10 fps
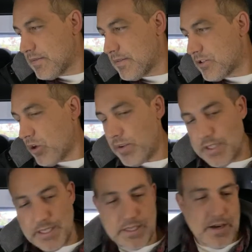was told this
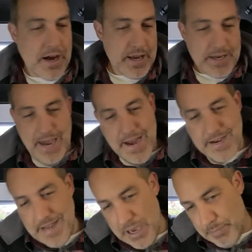thing has a catted
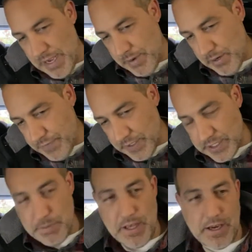downpipe, but it don't fucking
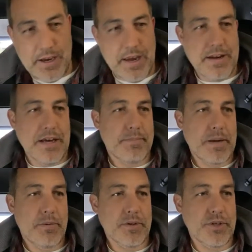smell like a catted
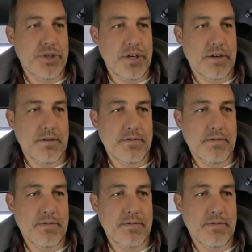downpipe. Holy shit.